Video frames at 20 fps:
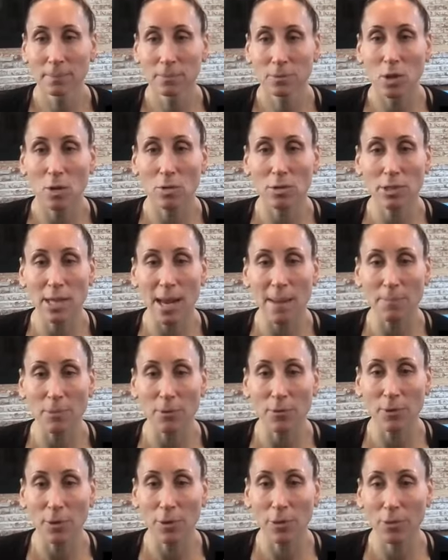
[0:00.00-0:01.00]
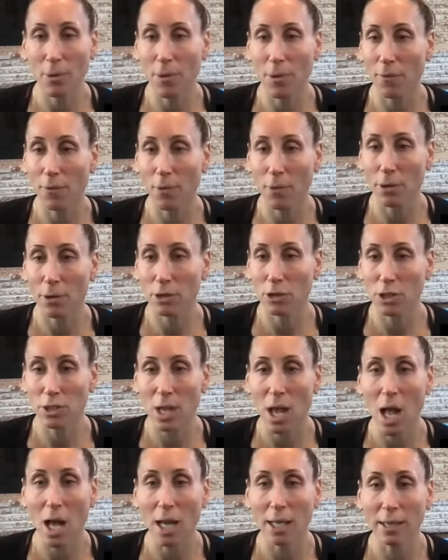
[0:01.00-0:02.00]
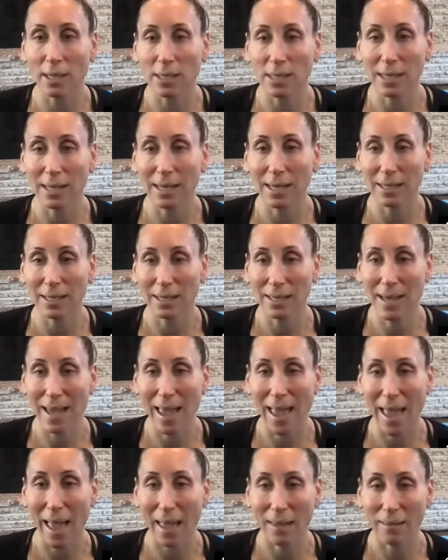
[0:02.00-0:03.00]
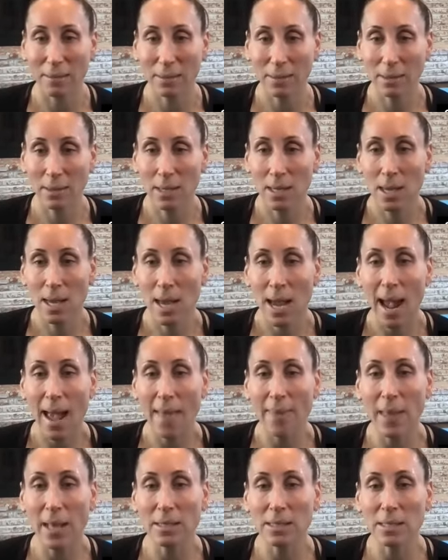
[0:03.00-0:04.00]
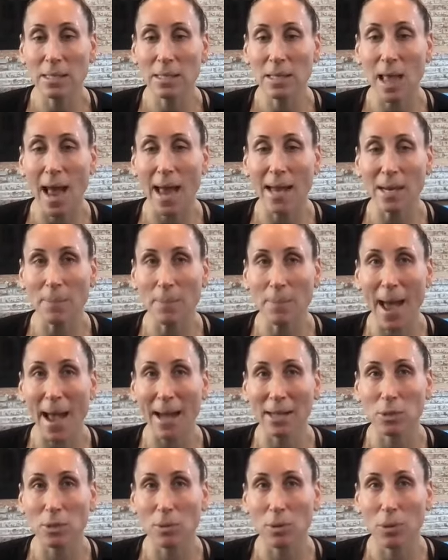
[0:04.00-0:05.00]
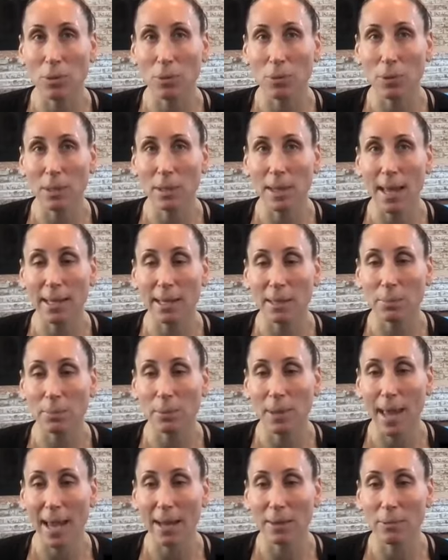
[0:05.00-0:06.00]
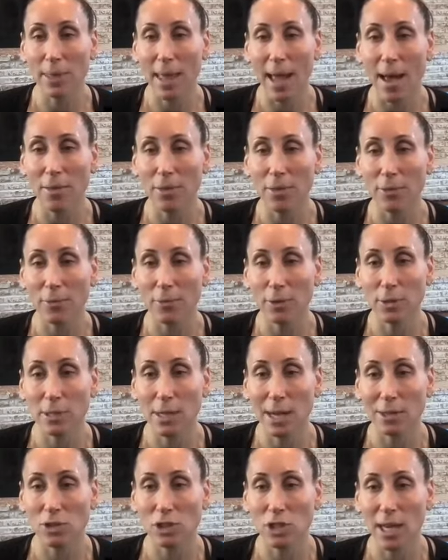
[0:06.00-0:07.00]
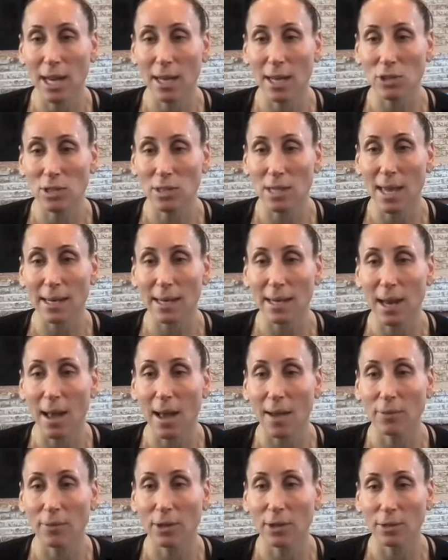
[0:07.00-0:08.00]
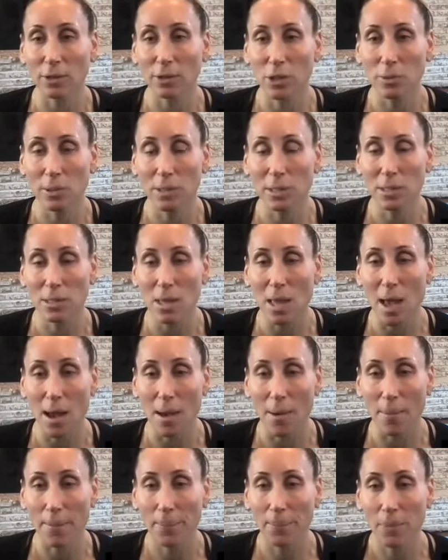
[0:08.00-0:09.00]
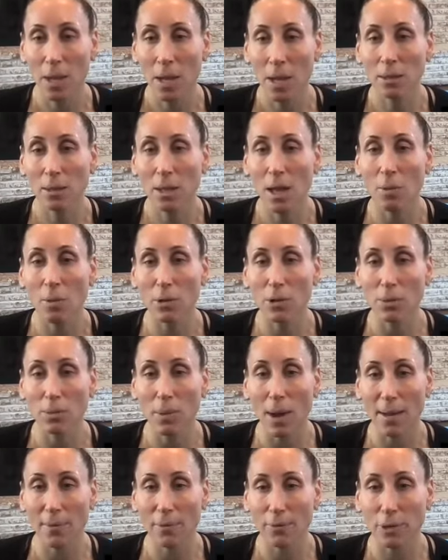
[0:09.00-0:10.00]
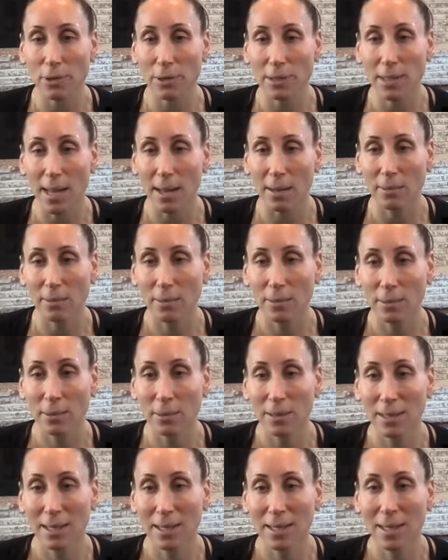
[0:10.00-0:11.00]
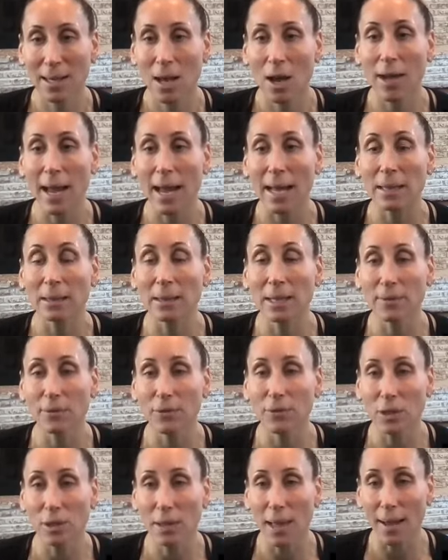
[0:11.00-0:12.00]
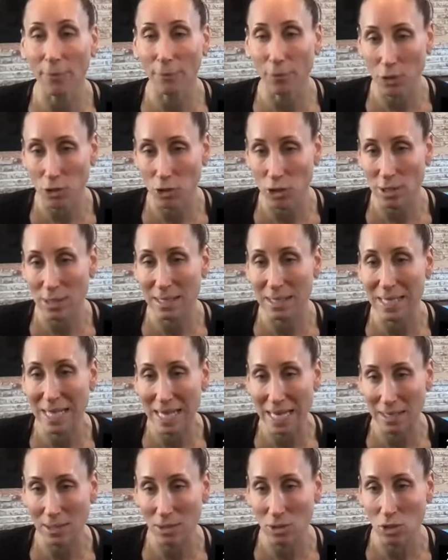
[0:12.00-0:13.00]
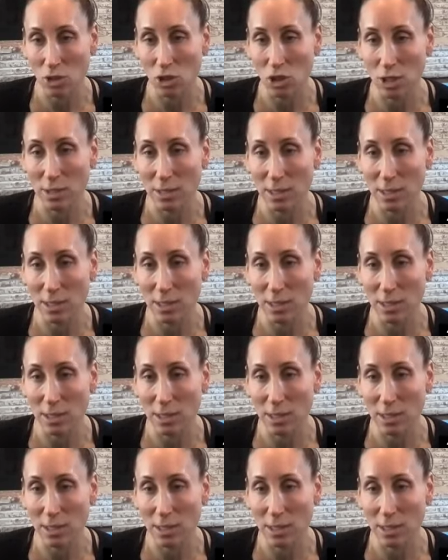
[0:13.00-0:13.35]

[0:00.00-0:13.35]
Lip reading: Don't step the foot forward, just hug the knee in. Yeah. And then slide it back to a three-legged plank without the foot touching yet. Just let it hover. Do it slow. Lower the right foot down. Okay, lift the left foot just an inch.